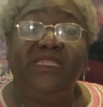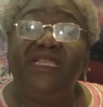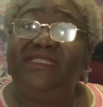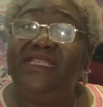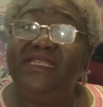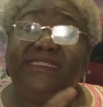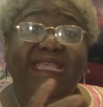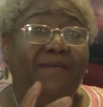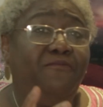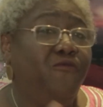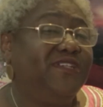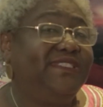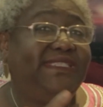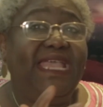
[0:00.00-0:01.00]
The
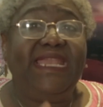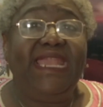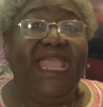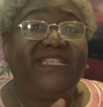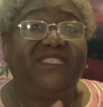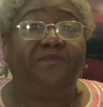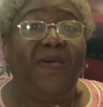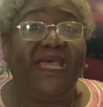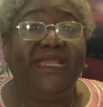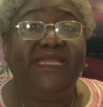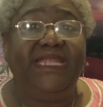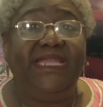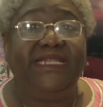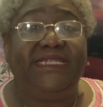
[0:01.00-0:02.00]
system was then
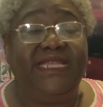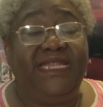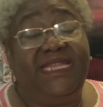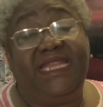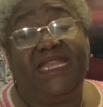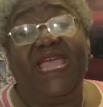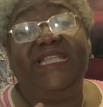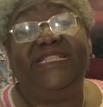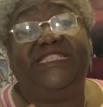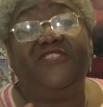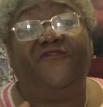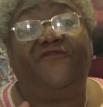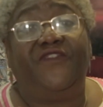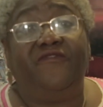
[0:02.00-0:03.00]
expanded in the
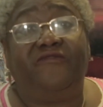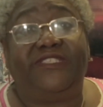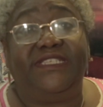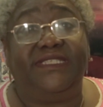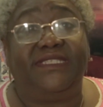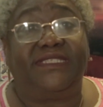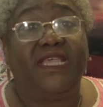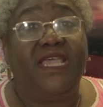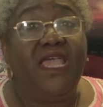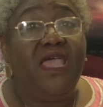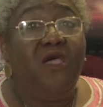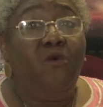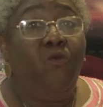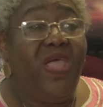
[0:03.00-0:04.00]
1950s
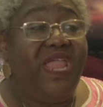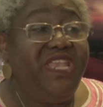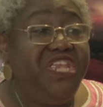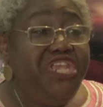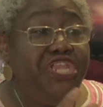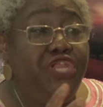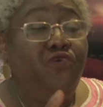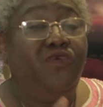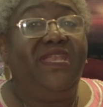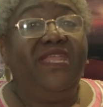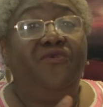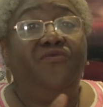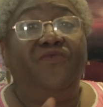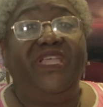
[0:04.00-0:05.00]
when
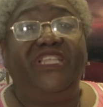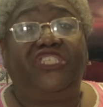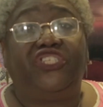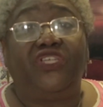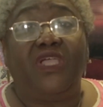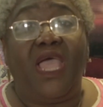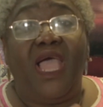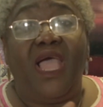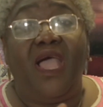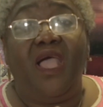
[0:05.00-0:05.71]
newly rich